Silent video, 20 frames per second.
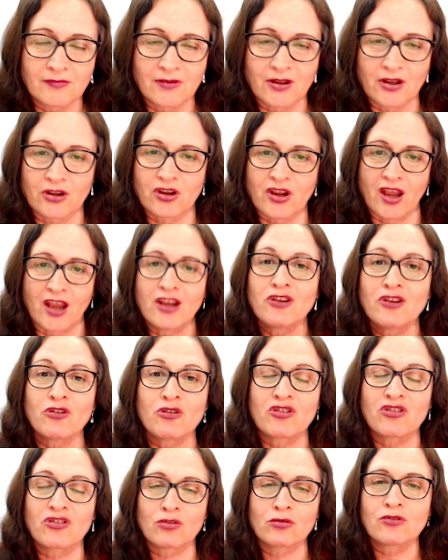Okay, you
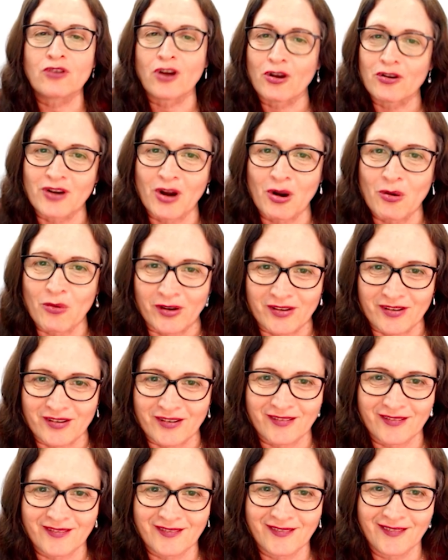still don't know it.
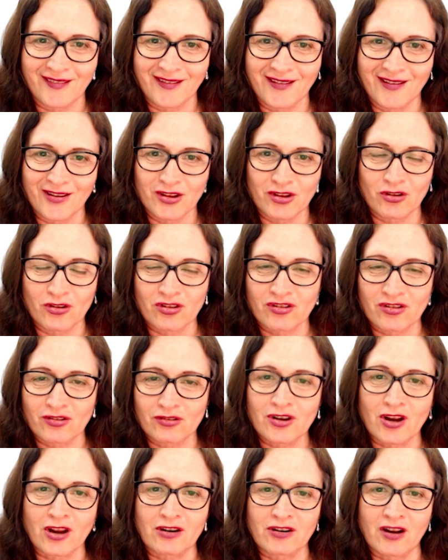You still
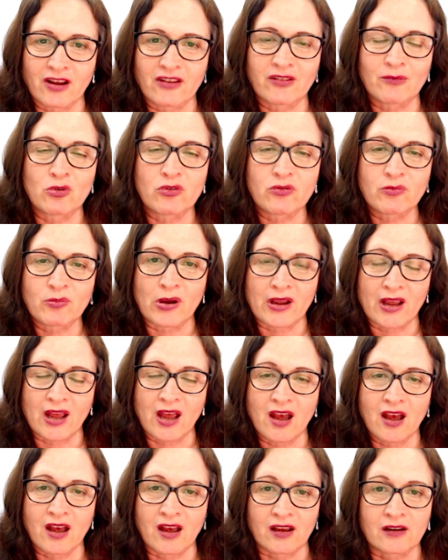don't know them off by
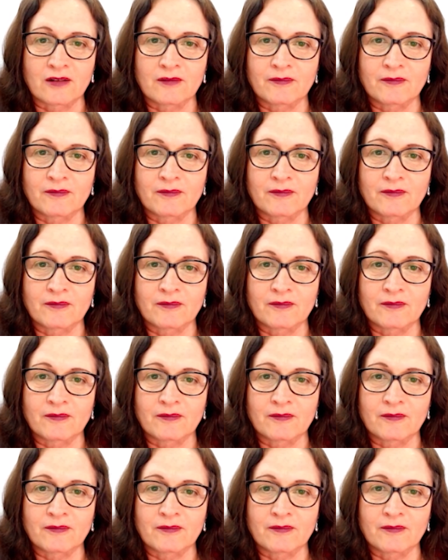heart.